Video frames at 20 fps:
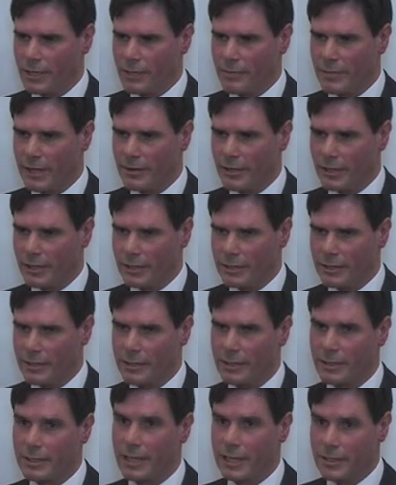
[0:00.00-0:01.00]

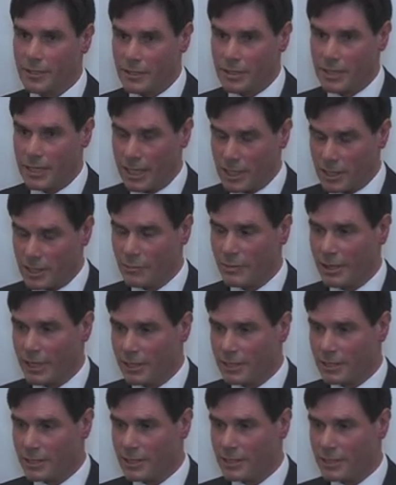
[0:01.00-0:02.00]
American cancer
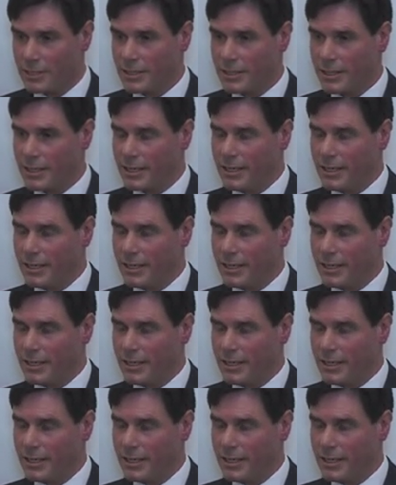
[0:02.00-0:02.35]
databases.